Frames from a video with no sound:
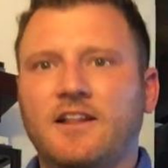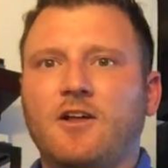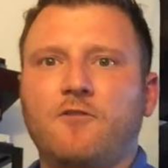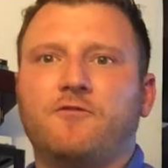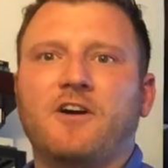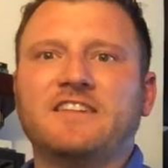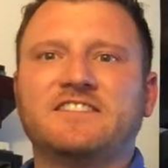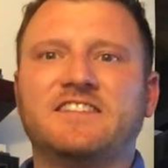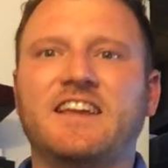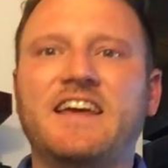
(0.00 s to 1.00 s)
Hello
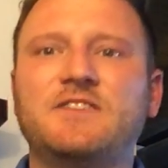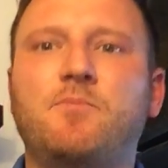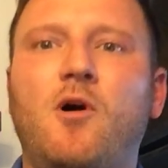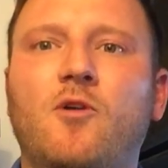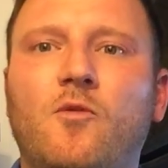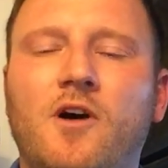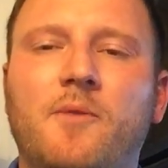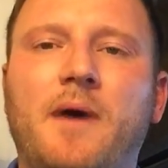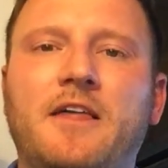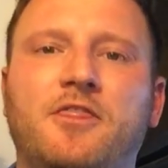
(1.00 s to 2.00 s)
friends, today's part one
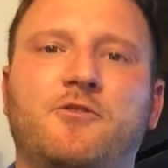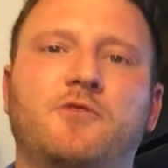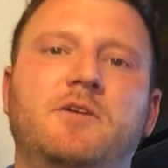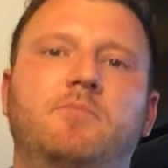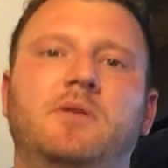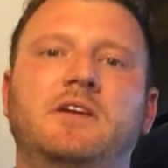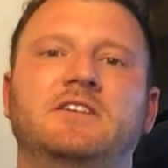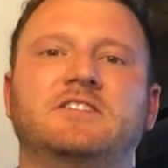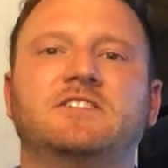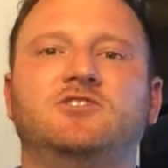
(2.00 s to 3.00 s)
of my
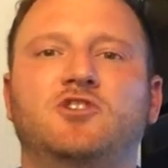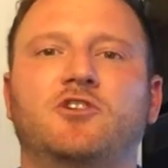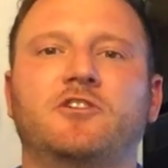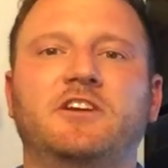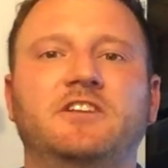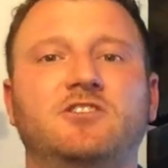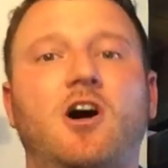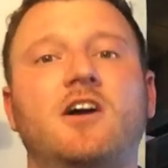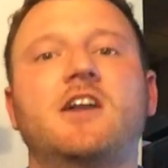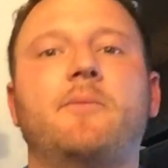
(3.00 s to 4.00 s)
three-piece journey
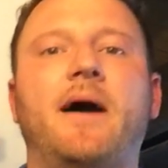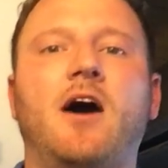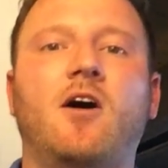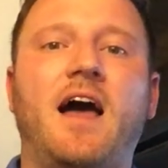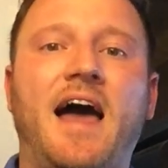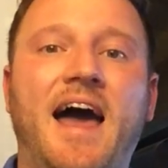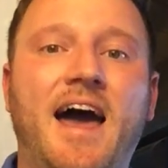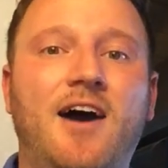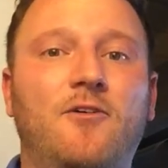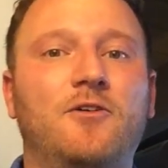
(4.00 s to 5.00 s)
talking about
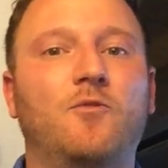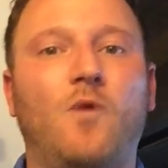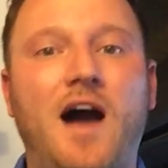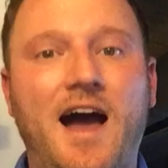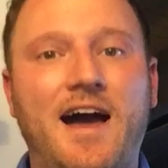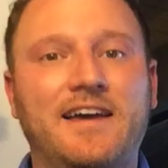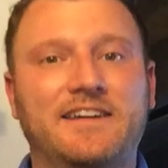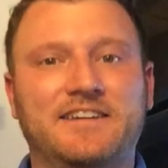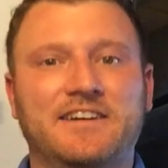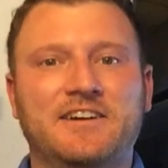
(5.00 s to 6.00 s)
how and why
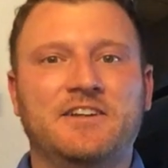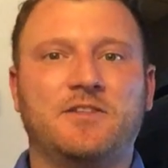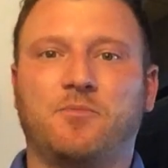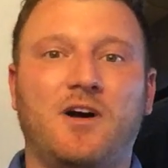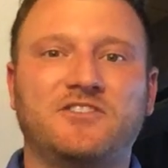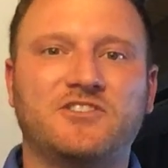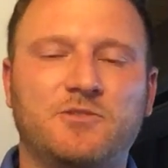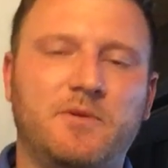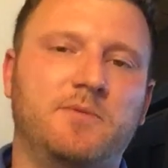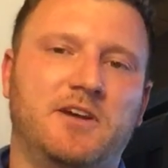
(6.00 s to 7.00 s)
and the process
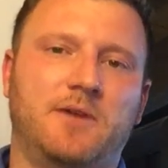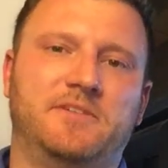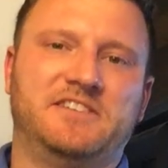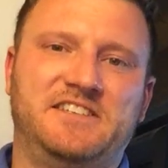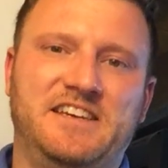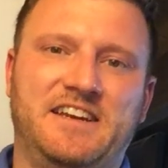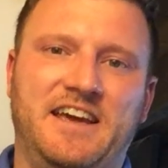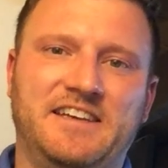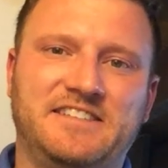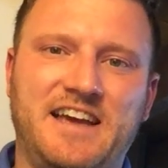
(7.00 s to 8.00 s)
of me becoming a
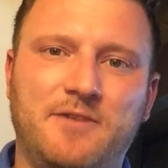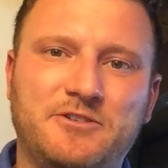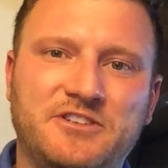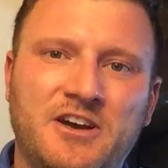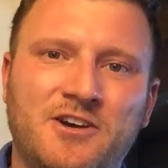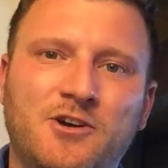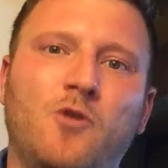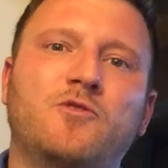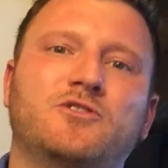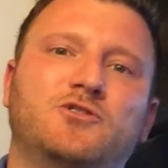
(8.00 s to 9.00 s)
CNA. See, I was
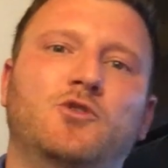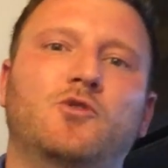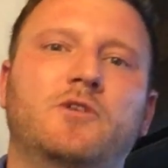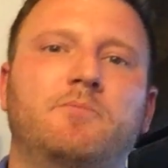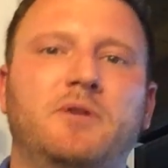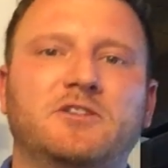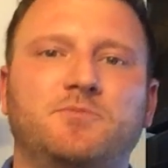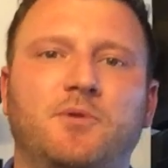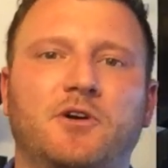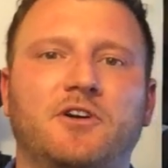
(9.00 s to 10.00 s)
going to school in
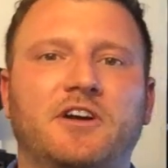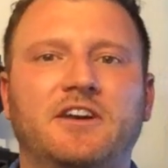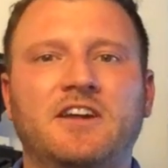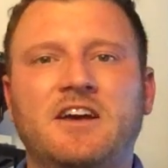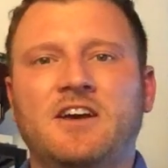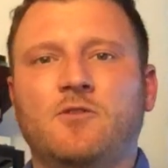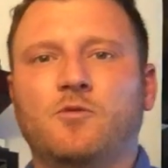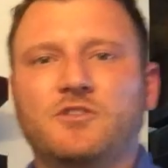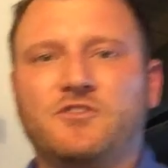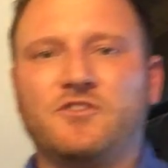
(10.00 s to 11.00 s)
Pittsburgh and
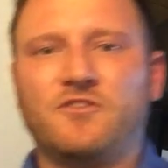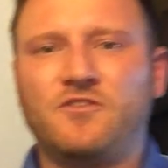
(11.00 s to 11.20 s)
was